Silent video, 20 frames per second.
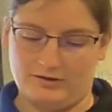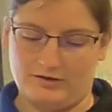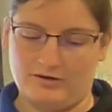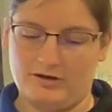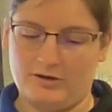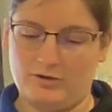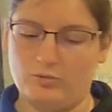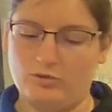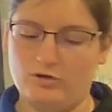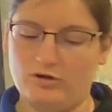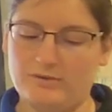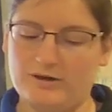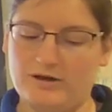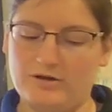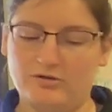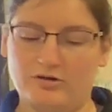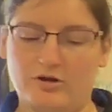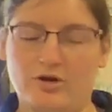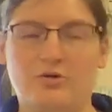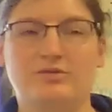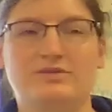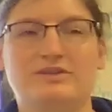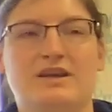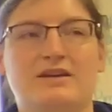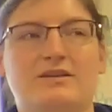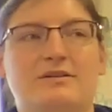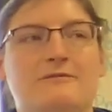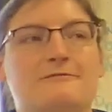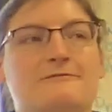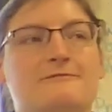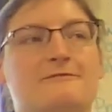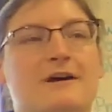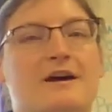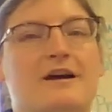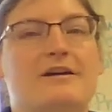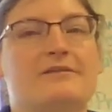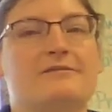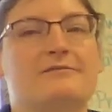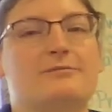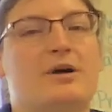All right, what about cosine of
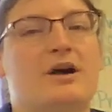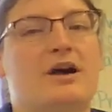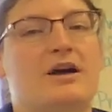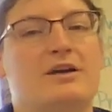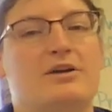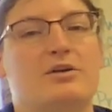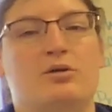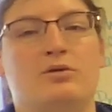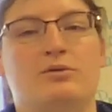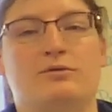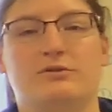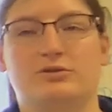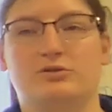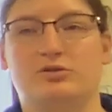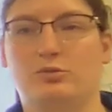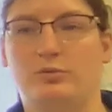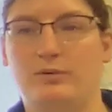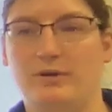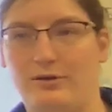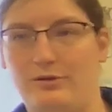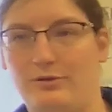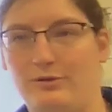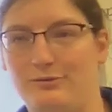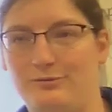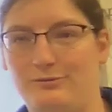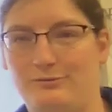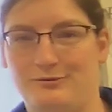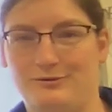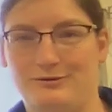5 pi over 12?